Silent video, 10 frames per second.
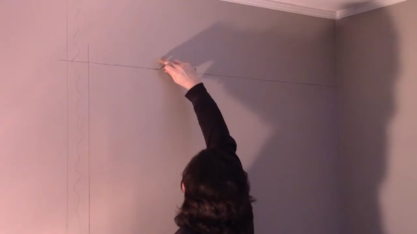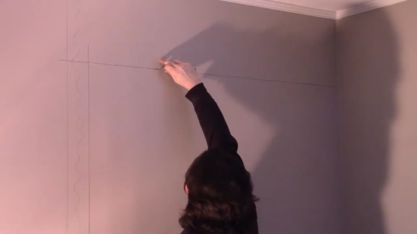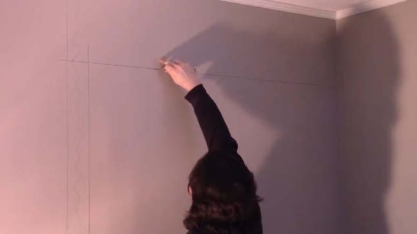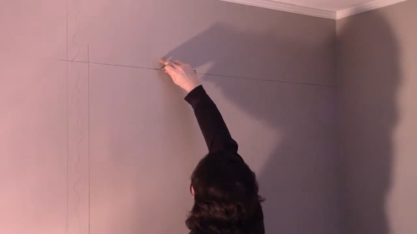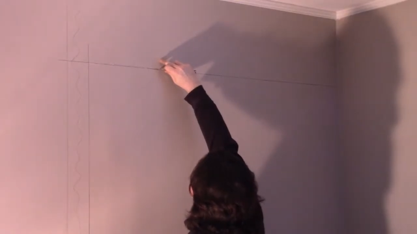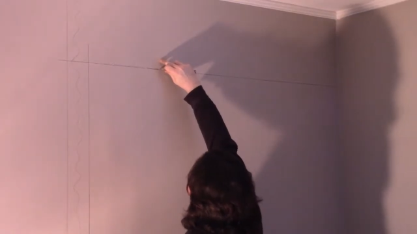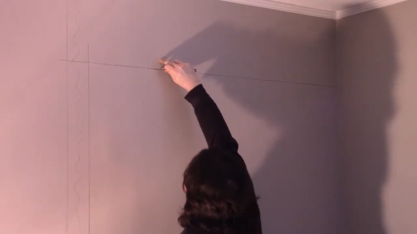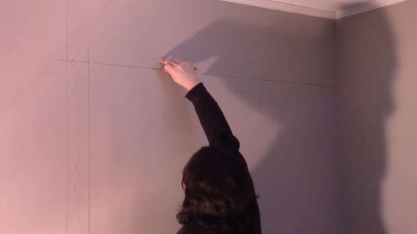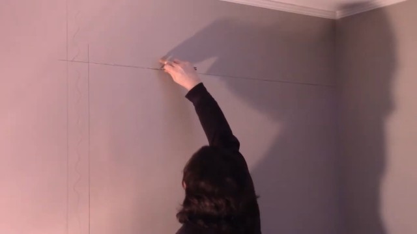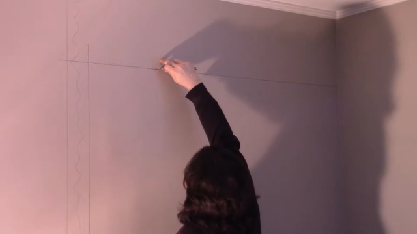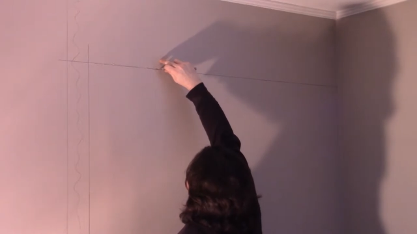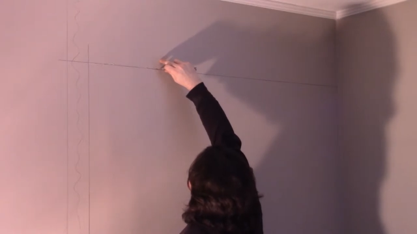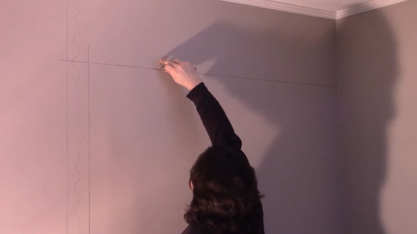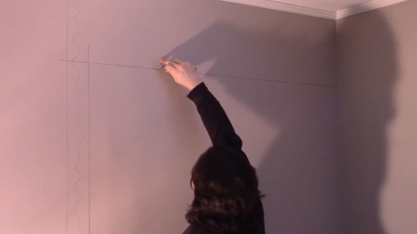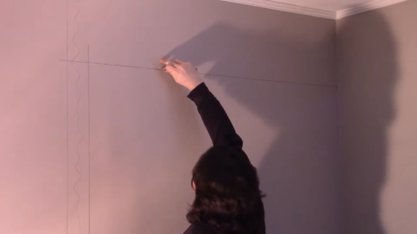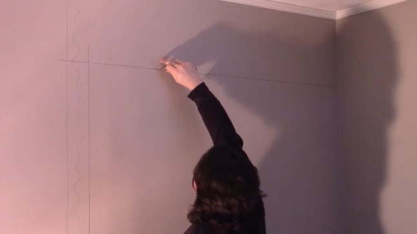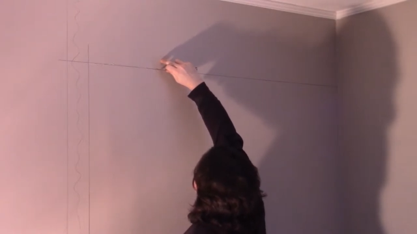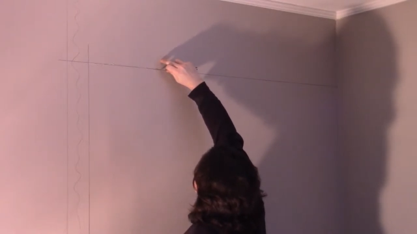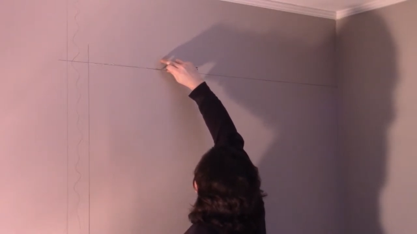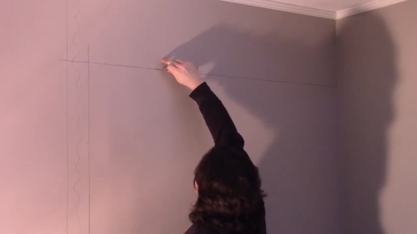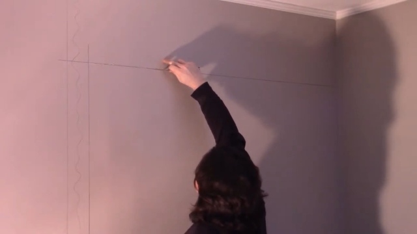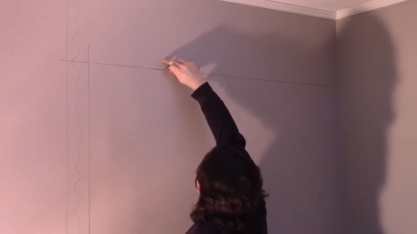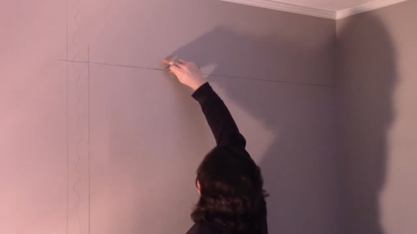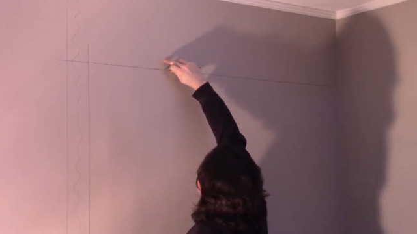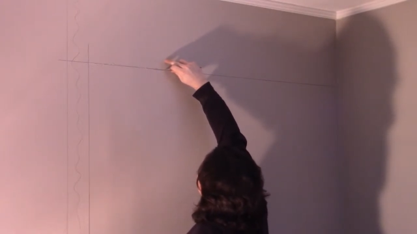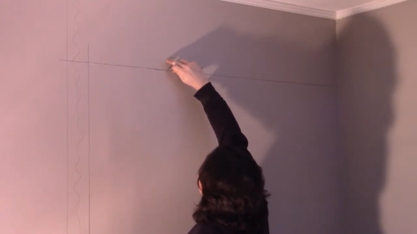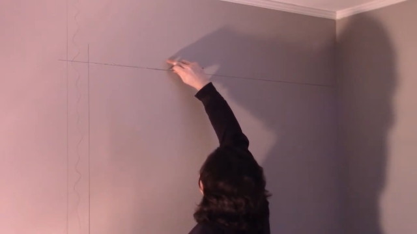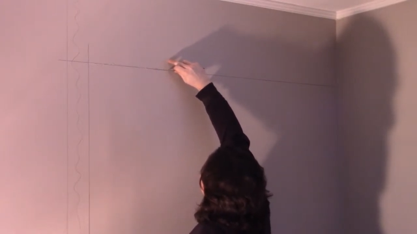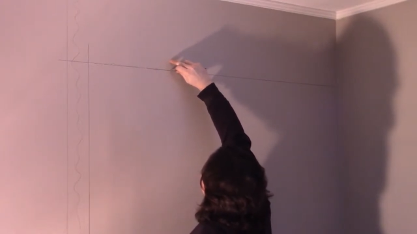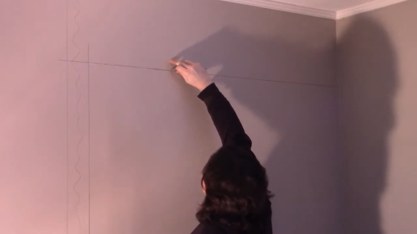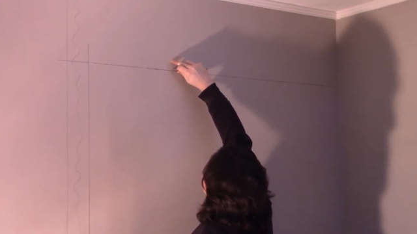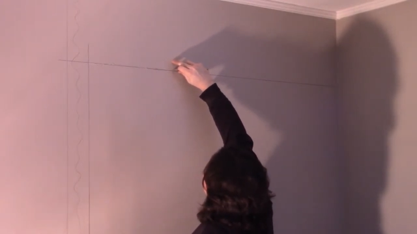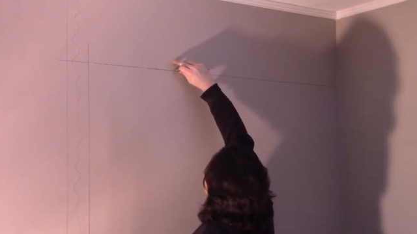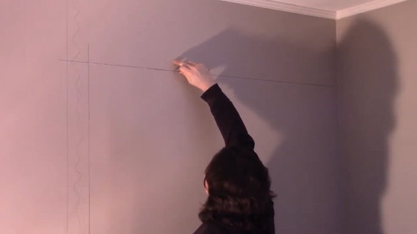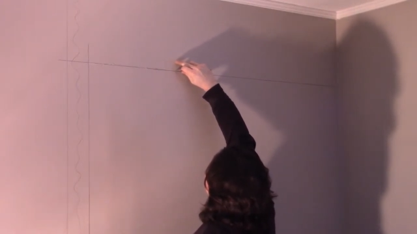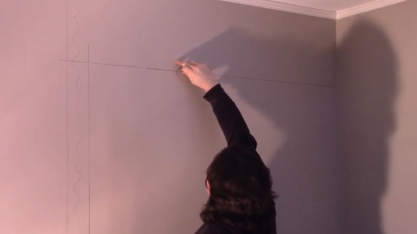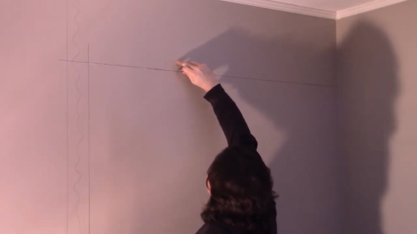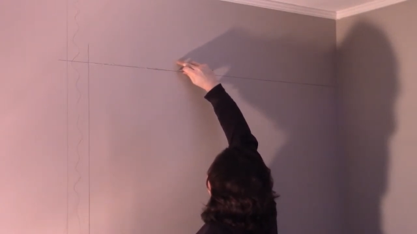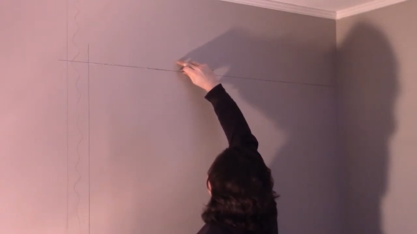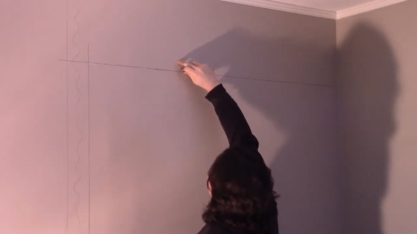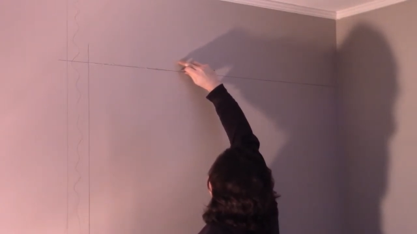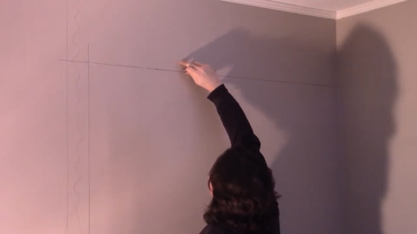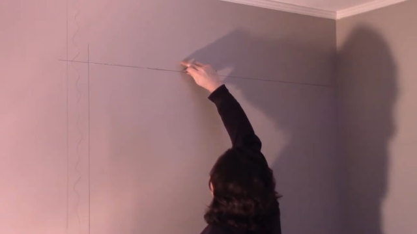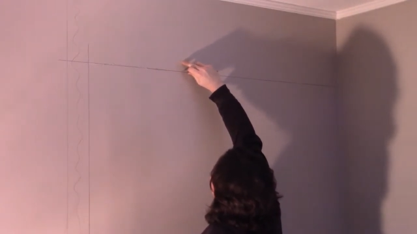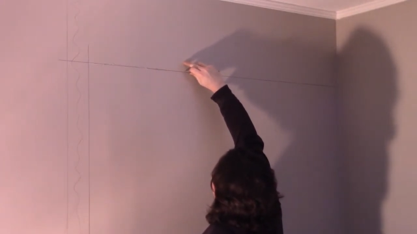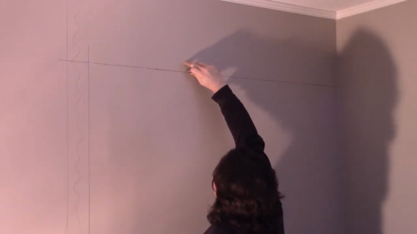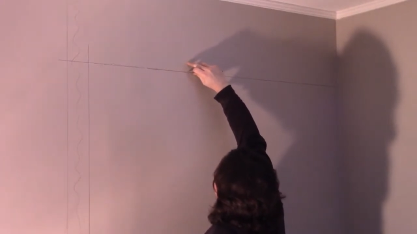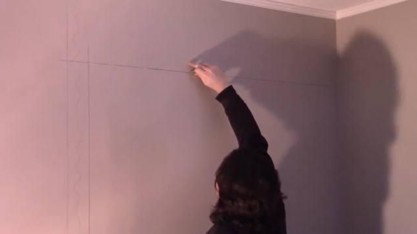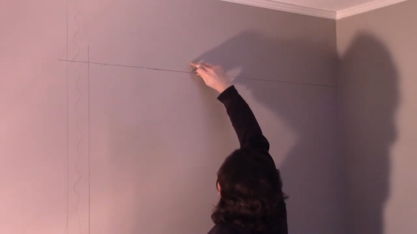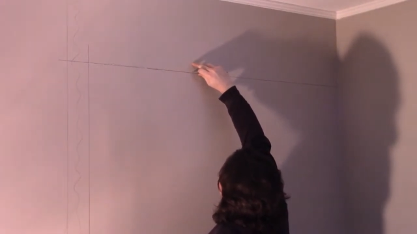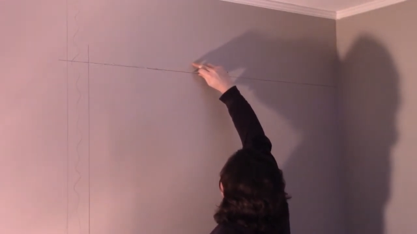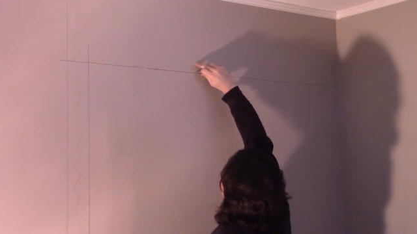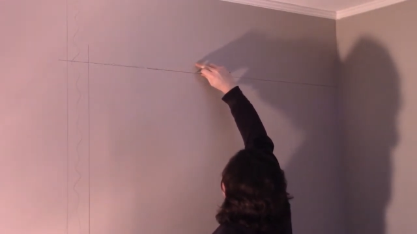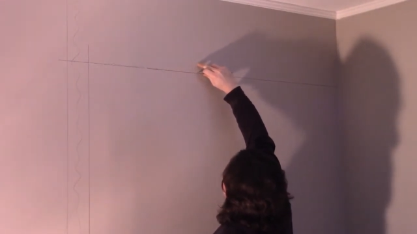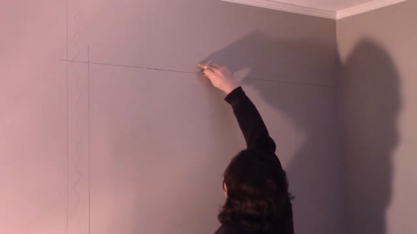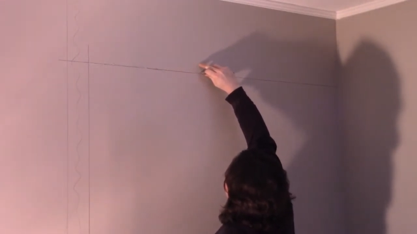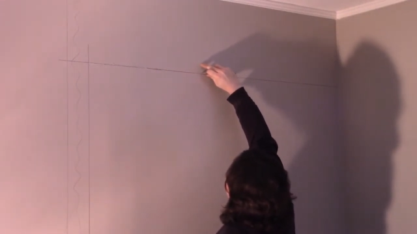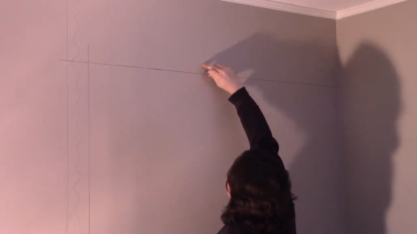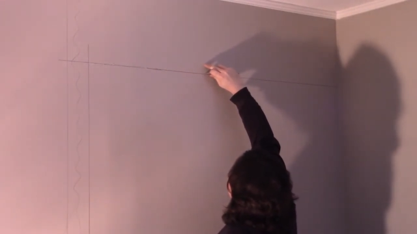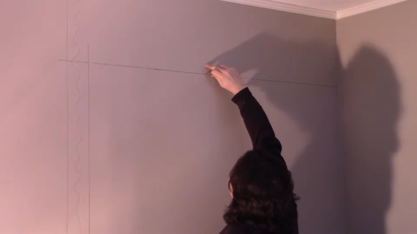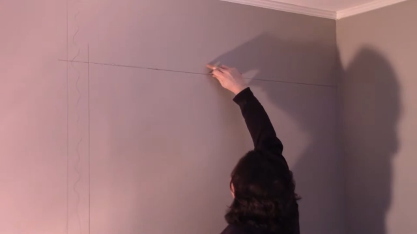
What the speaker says: [unreadable: no face in view]